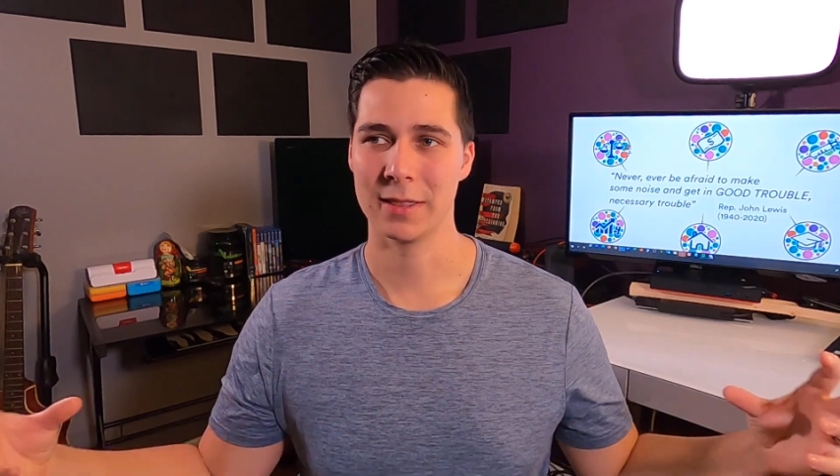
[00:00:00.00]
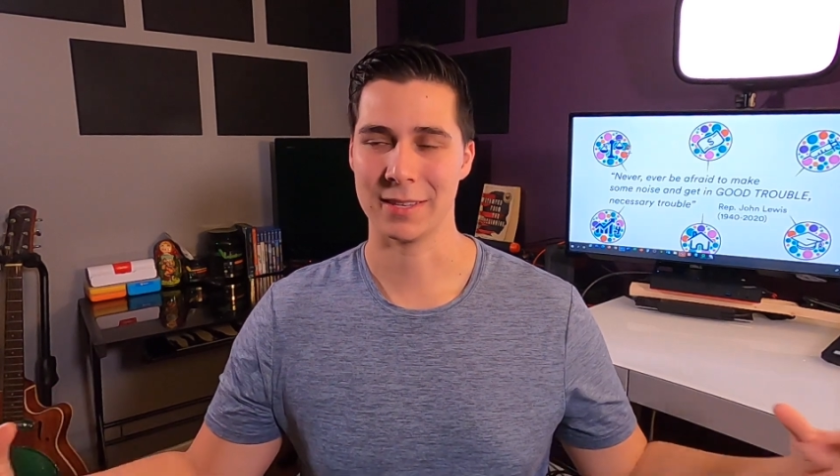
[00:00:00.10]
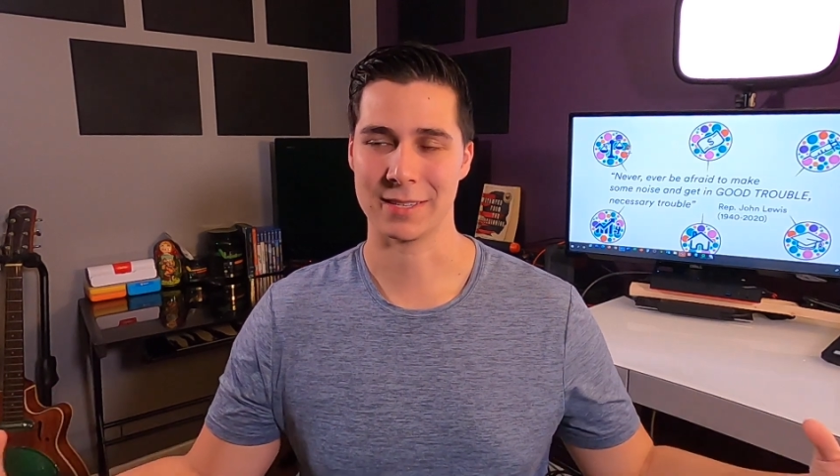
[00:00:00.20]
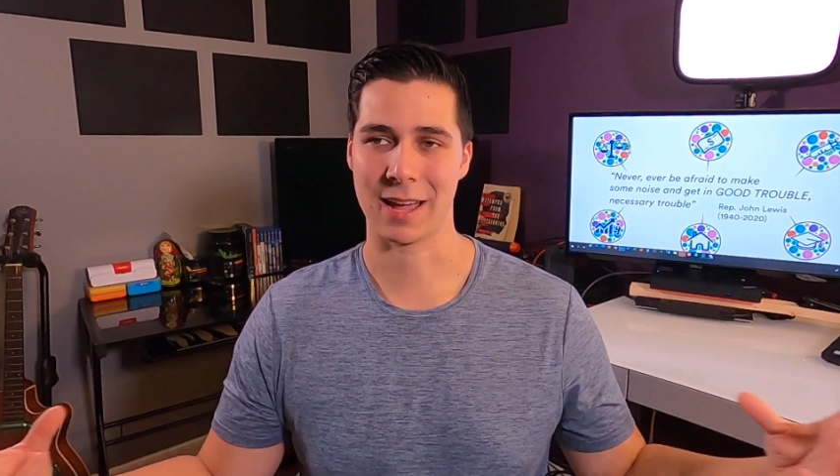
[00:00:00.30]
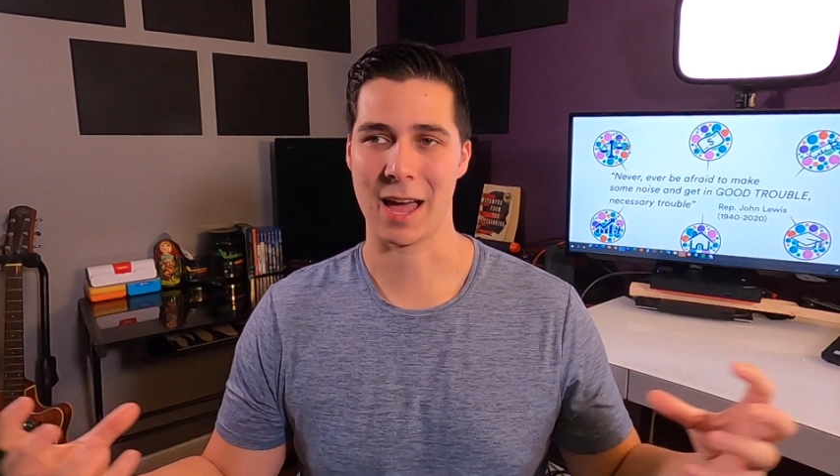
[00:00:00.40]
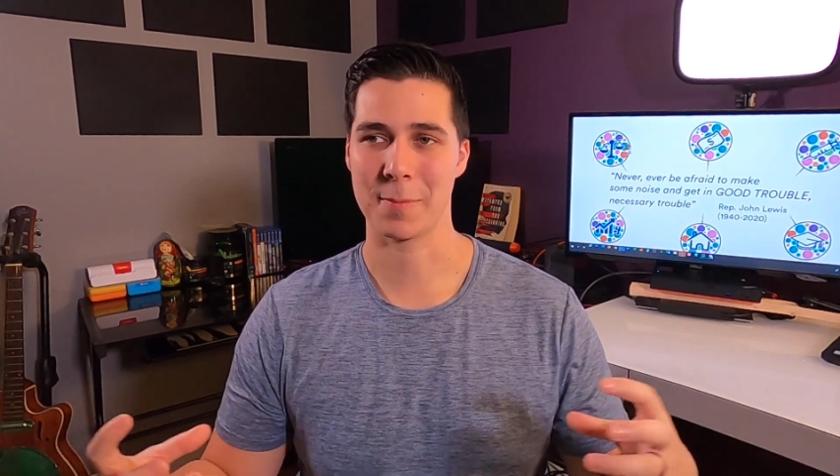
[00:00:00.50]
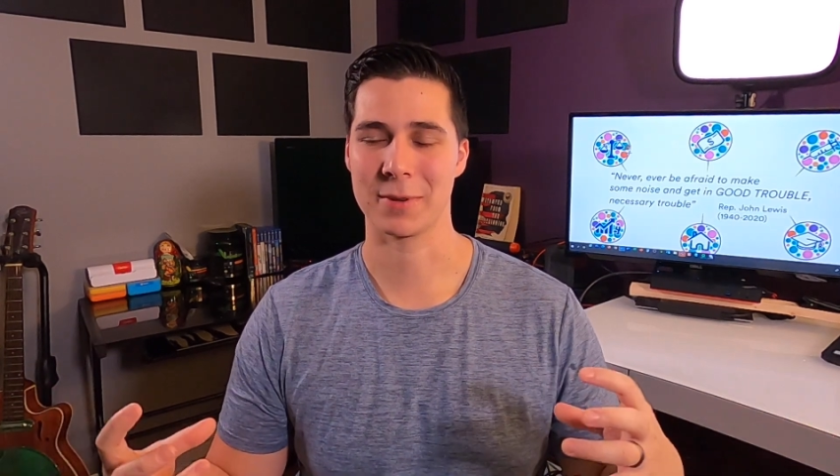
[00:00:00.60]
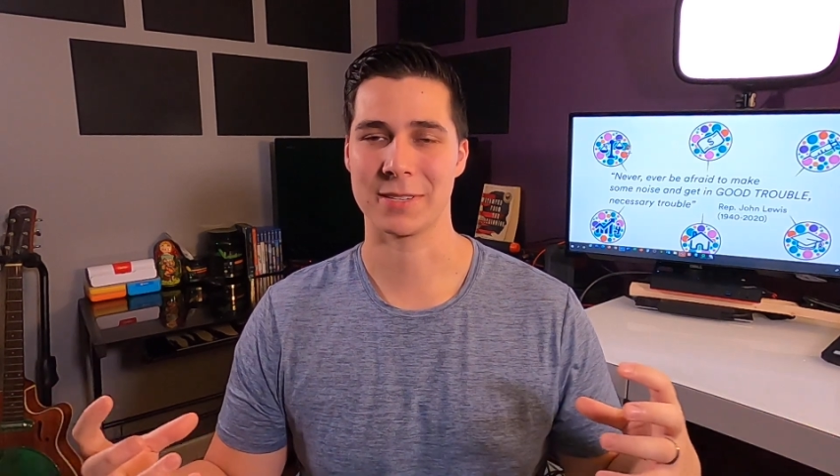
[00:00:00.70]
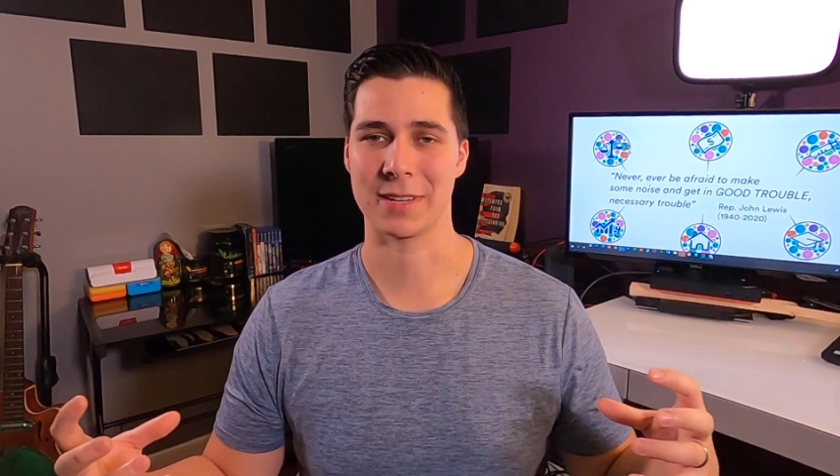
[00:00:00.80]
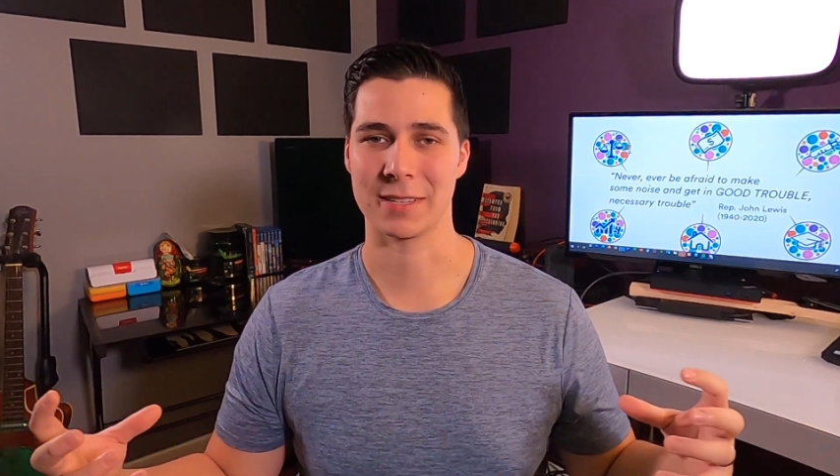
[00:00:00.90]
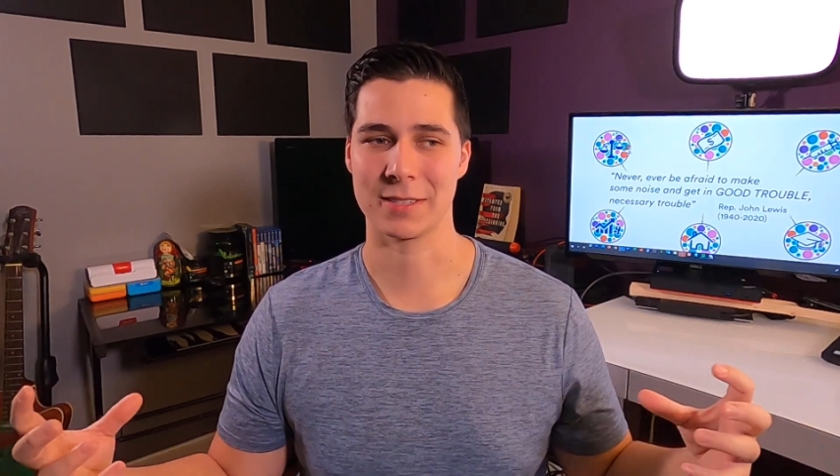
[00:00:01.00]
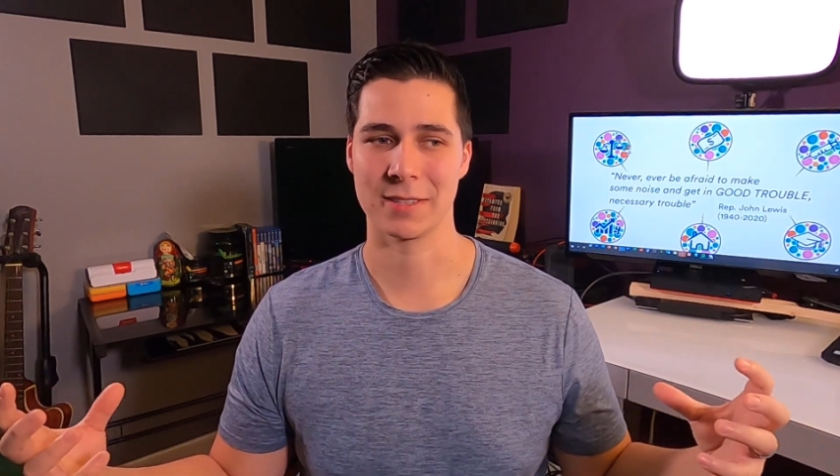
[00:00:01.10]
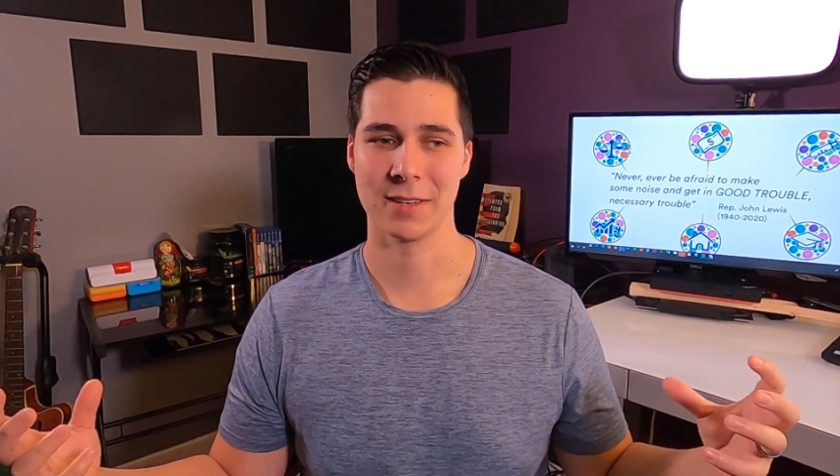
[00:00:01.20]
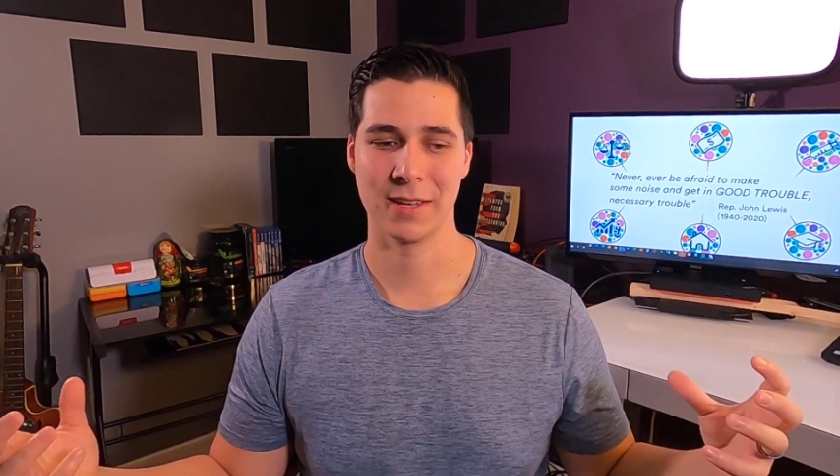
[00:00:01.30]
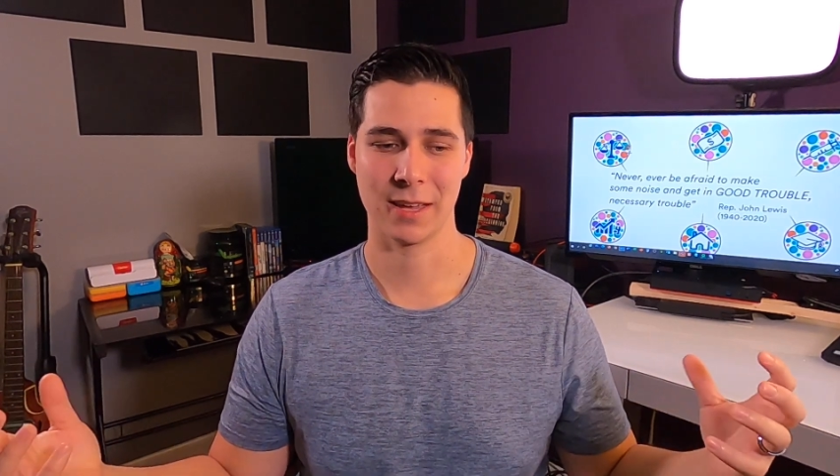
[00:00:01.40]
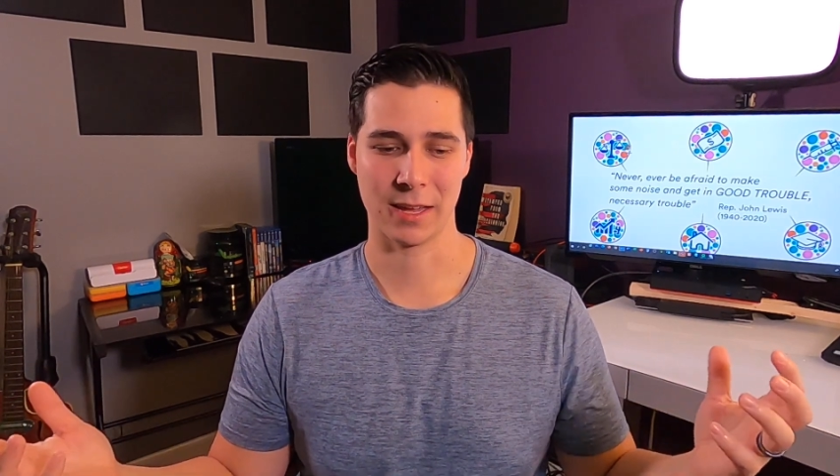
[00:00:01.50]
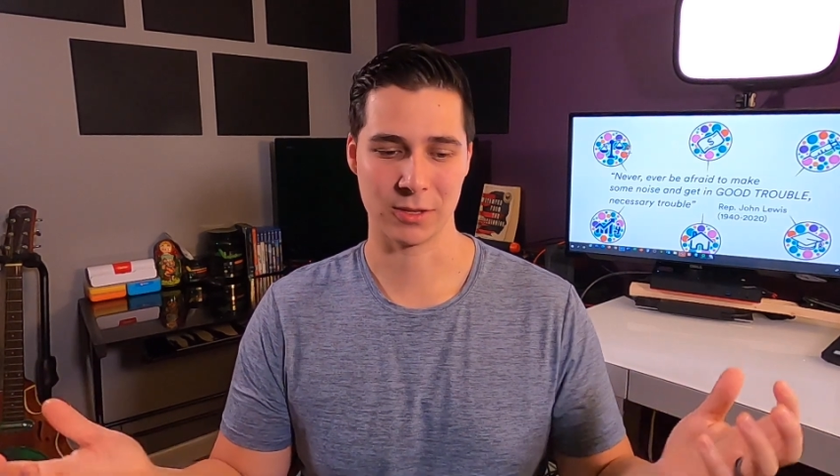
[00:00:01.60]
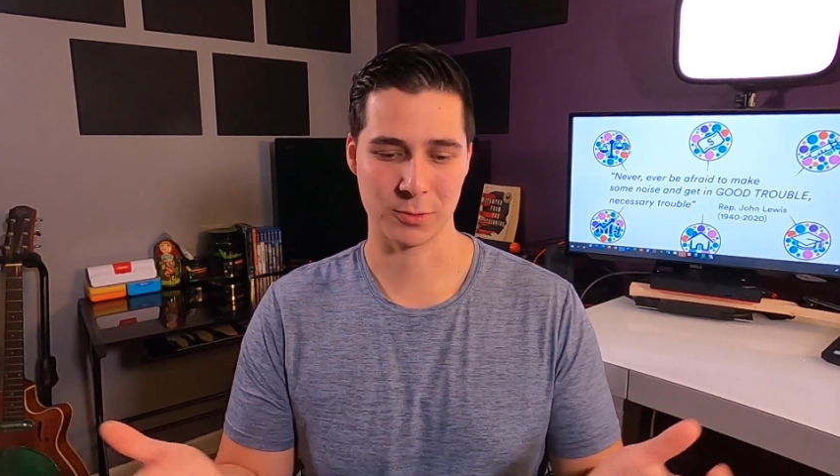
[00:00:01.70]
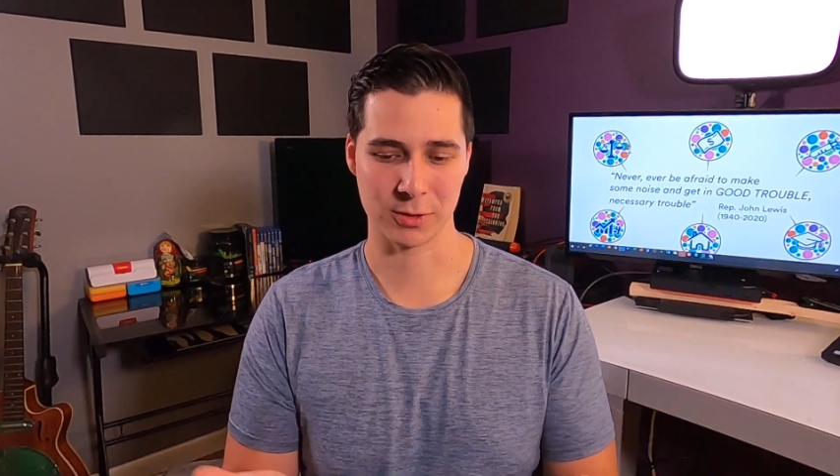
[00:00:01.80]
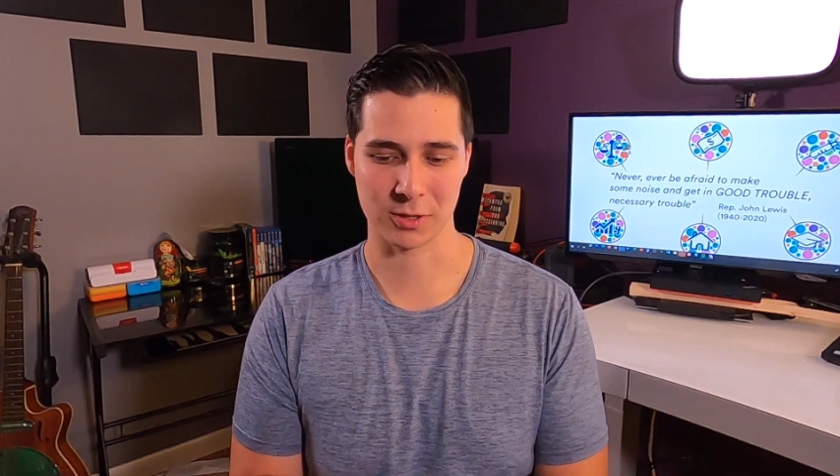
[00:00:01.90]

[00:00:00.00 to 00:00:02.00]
these opposites into a